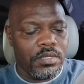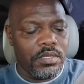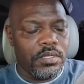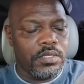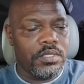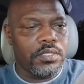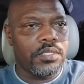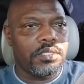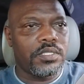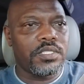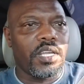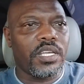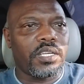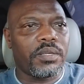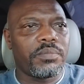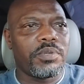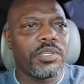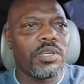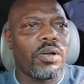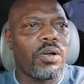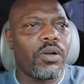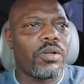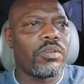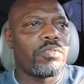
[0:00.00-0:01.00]
It's taking
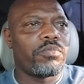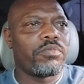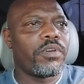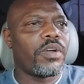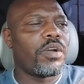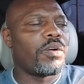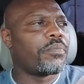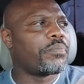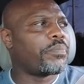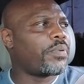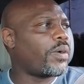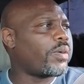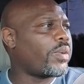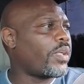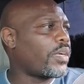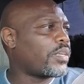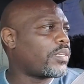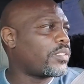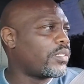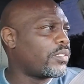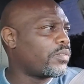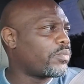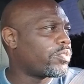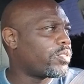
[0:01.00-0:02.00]
me all around about. I
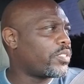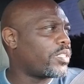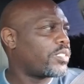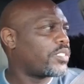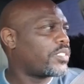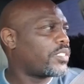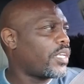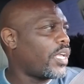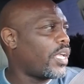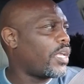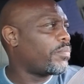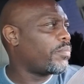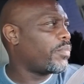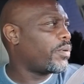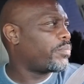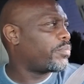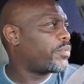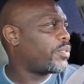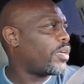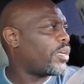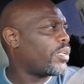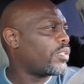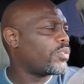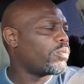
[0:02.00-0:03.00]
could have just came up
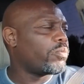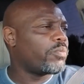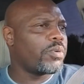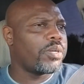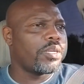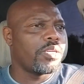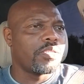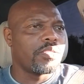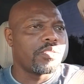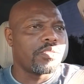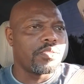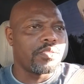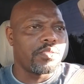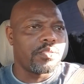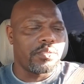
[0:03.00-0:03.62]
the other way.